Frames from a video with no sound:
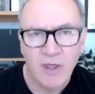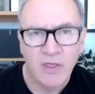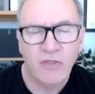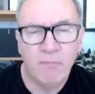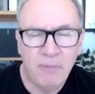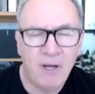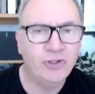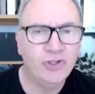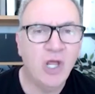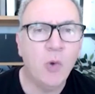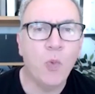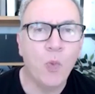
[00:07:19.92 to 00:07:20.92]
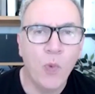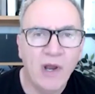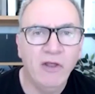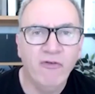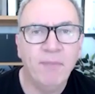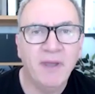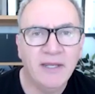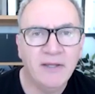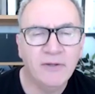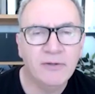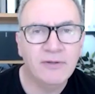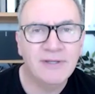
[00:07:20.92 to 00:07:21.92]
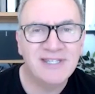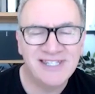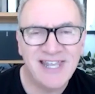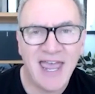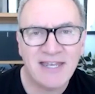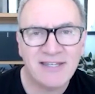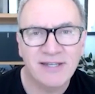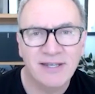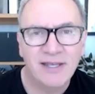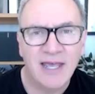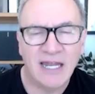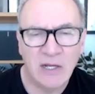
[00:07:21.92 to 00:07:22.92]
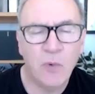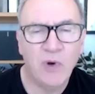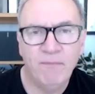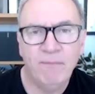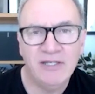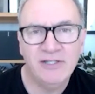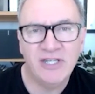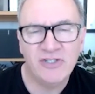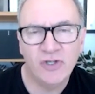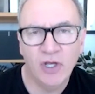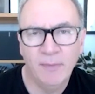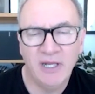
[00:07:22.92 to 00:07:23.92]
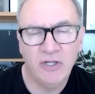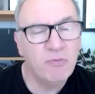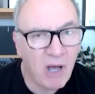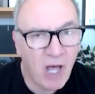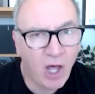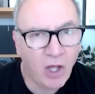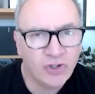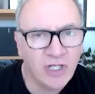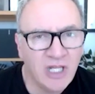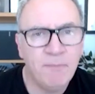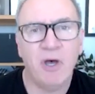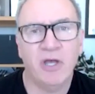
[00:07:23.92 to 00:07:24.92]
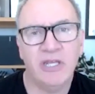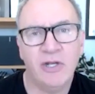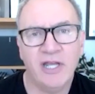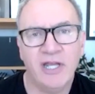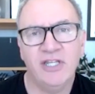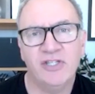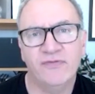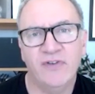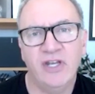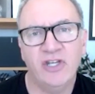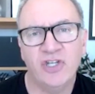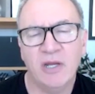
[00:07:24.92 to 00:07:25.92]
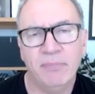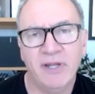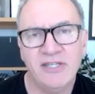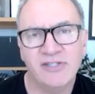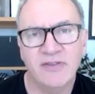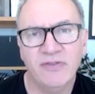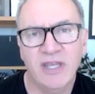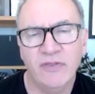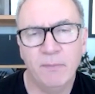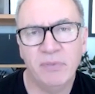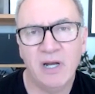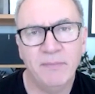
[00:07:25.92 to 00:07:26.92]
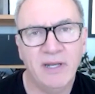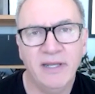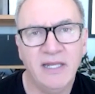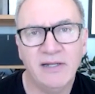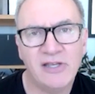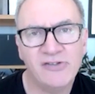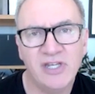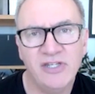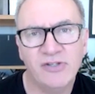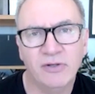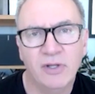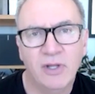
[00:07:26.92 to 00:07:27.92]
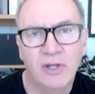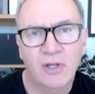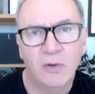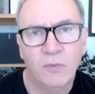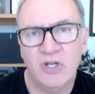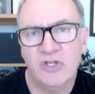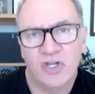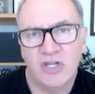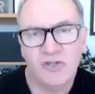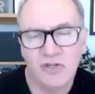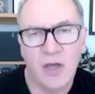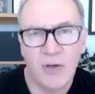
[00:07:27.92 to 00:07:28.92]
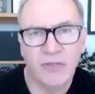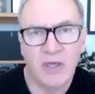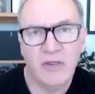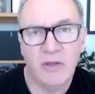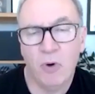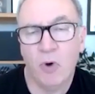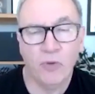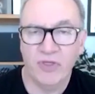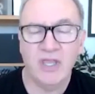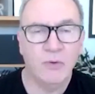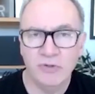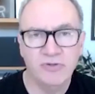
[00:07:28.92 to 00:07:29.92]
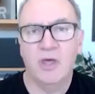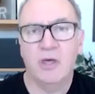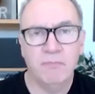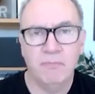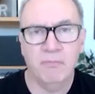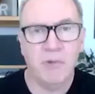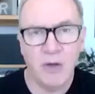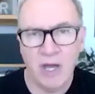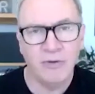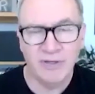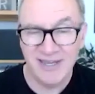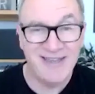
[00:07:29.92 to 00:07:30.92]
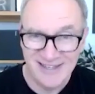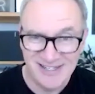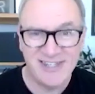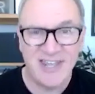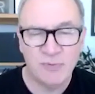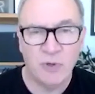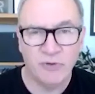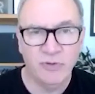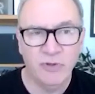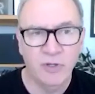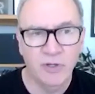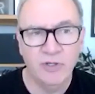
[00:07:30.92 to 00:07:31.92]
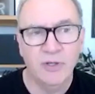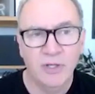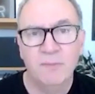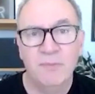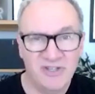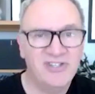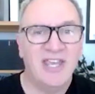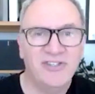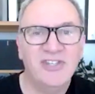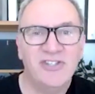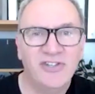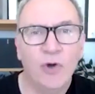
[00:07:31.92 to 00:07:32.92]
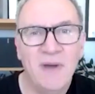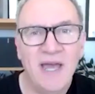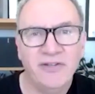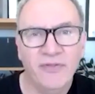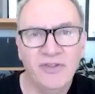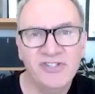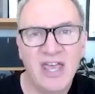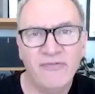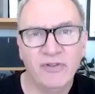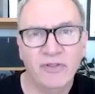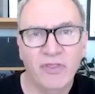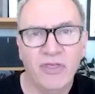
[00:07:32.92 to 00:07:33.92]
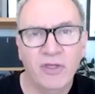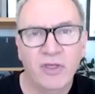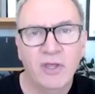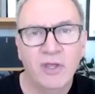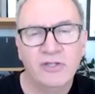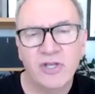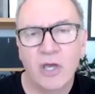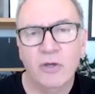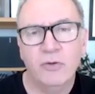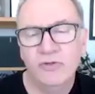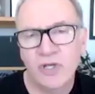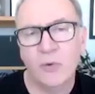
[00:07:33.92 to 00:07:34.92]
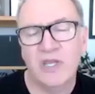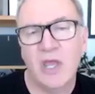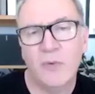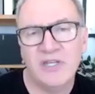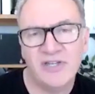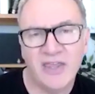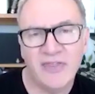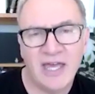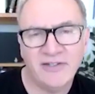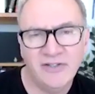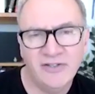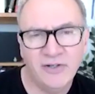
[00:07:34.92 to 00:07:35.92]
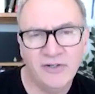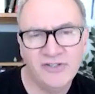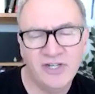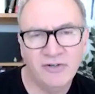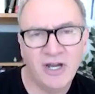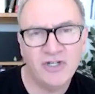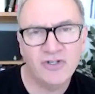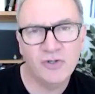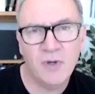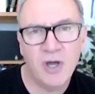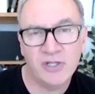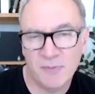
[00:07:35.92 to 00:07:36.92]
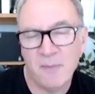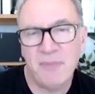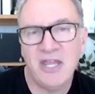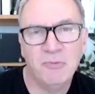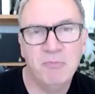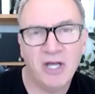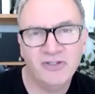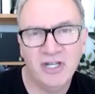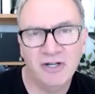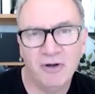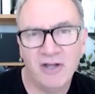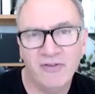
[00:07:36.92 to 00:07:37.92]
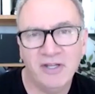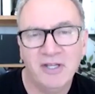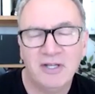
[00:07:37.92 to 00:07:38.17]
The budget will have been set, and it will have been determined partially by United's finishing place in the Premier League last season, which is, and the important thing was that, okay, 6 wasn't good, but 6 is still better than 7th. So we take that into consideration as well. It's my bacon butty arriving.